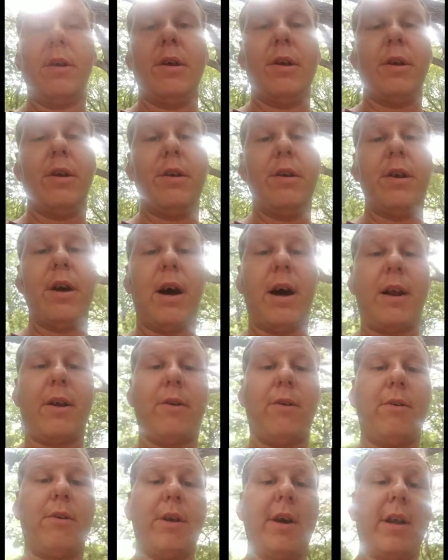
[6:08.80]
Not a
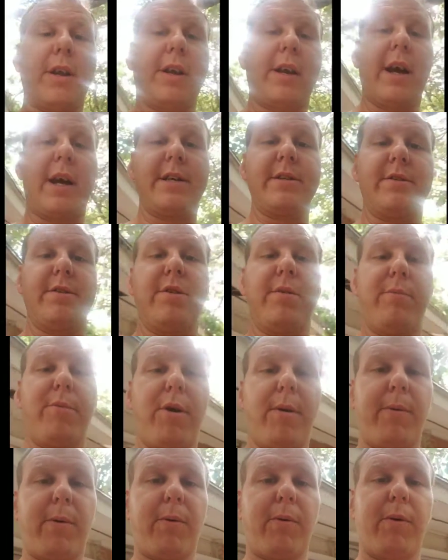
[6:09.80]
whole lot of guys in the
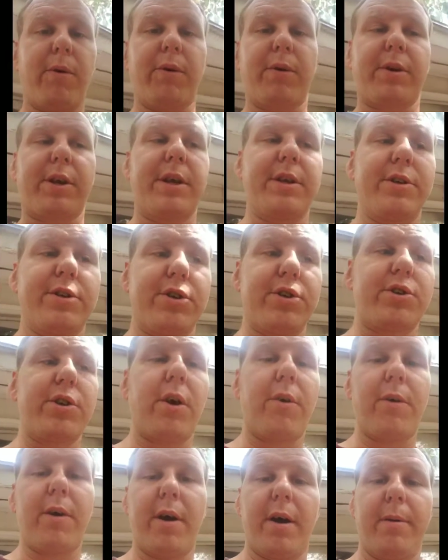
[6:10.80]
mobile world can
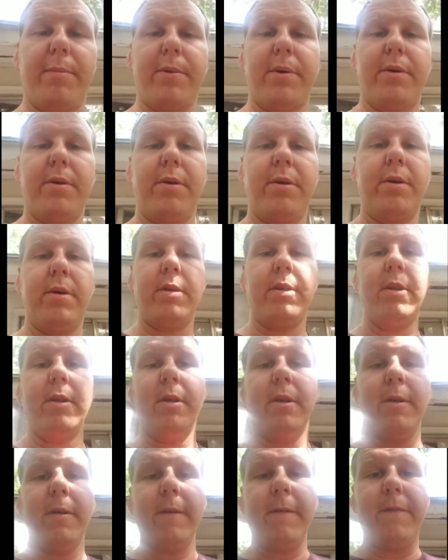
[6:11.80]
show up,
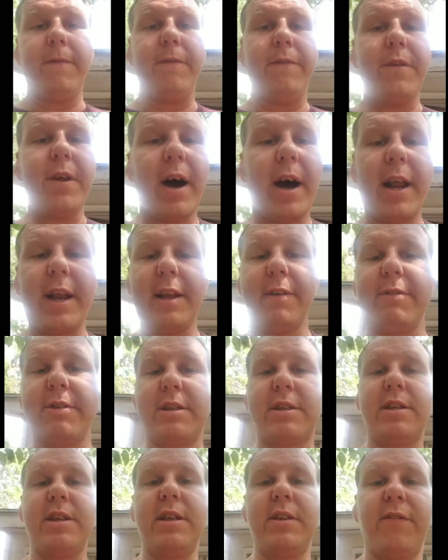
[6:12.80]
not even
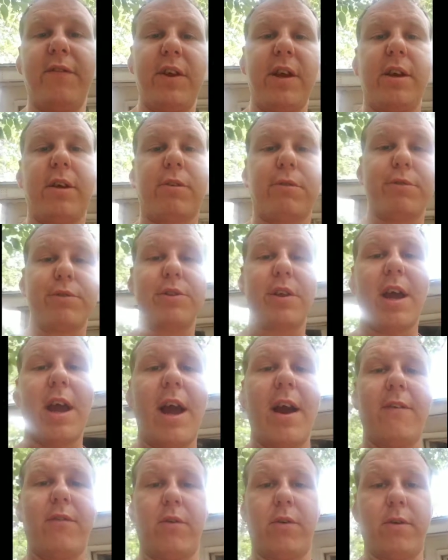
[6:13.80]
see the vehicles
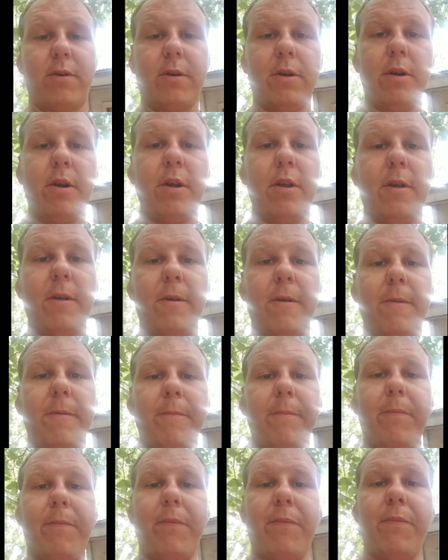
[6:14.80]
ever,
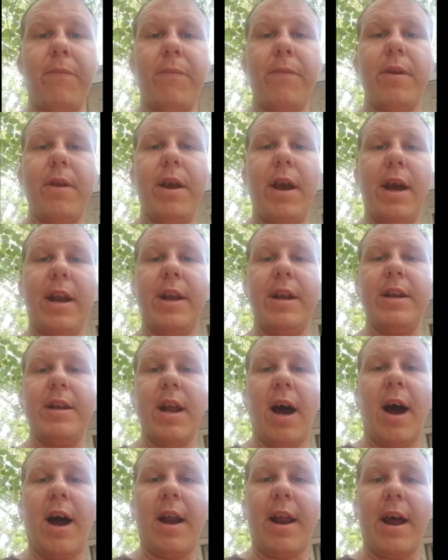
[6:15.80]
and in
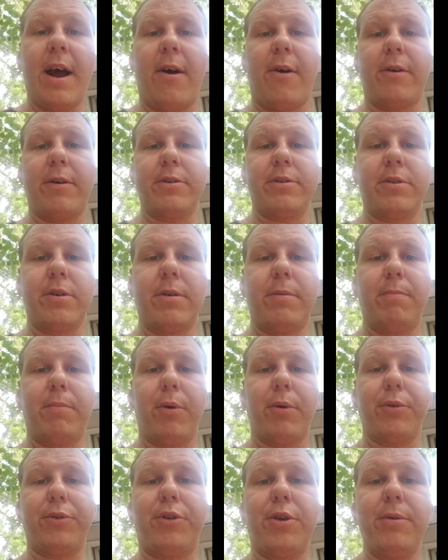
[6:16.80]
9 hours
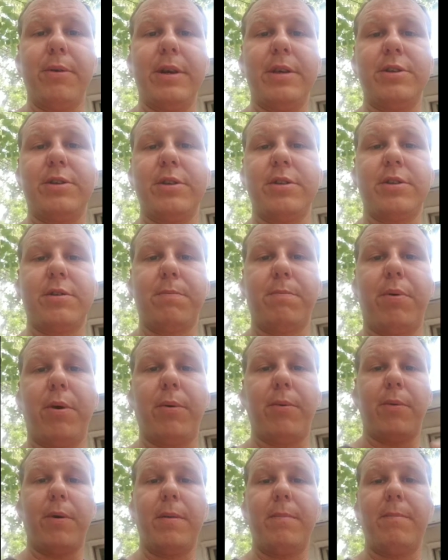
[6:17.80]
pull 2 engines, put
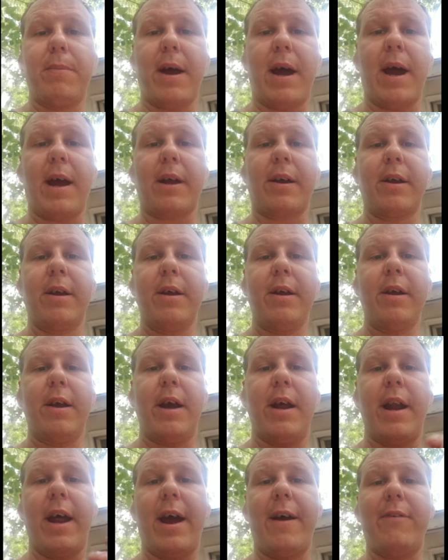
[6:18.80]
one back,
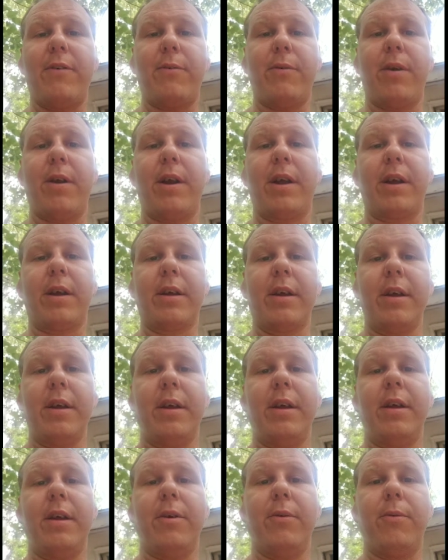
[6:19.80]
and have it running
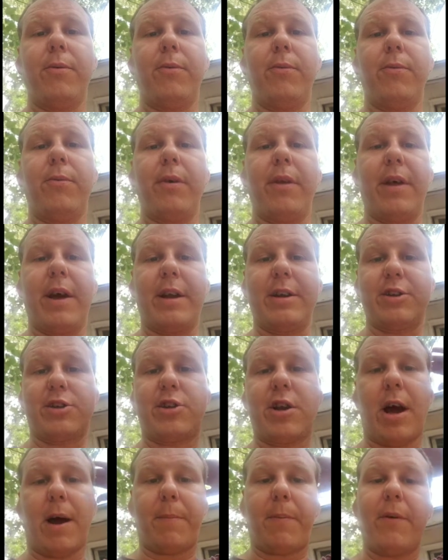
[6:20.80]
without a
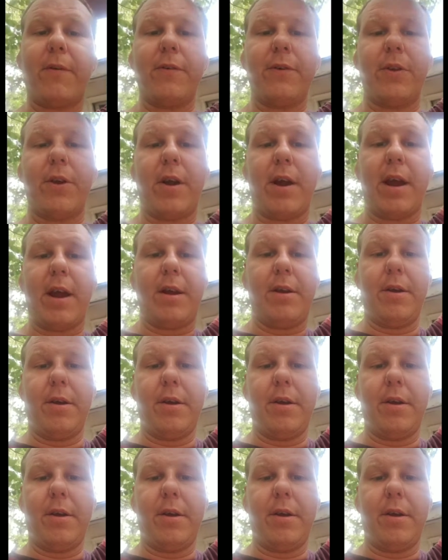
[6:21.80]
shop over their head.